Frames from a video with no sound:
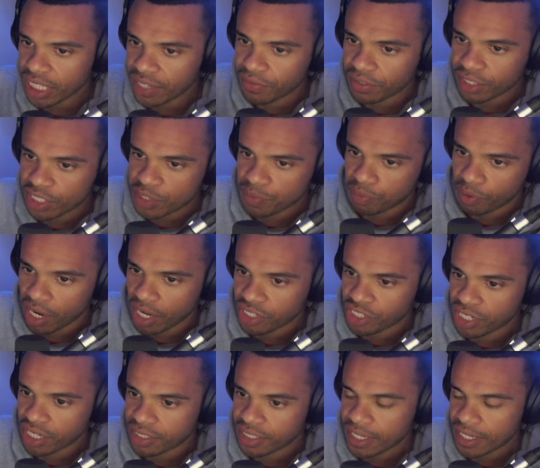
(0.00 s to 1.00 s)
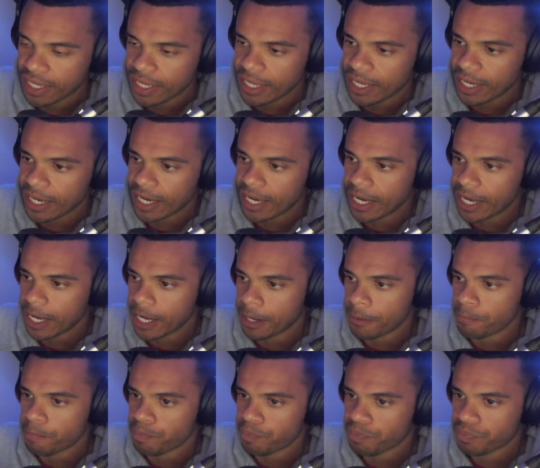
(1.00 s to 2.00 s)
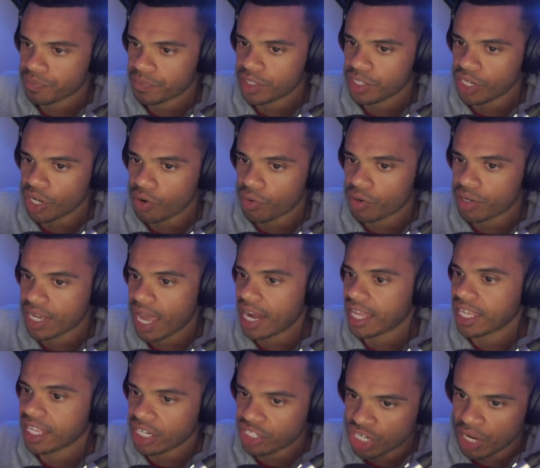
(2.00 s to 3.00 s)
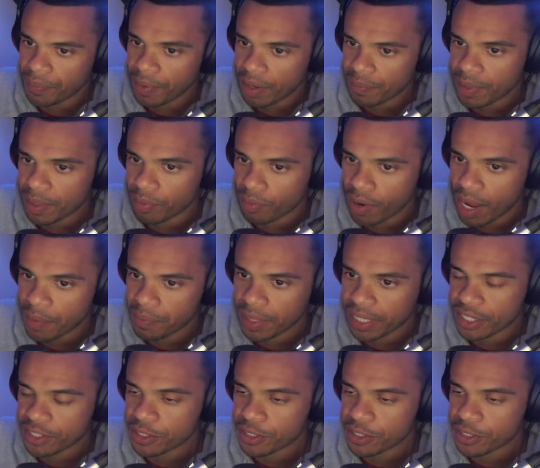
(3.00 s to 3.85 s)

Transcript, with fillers: believe in this project, um, you know, kind of get a jump on people, right?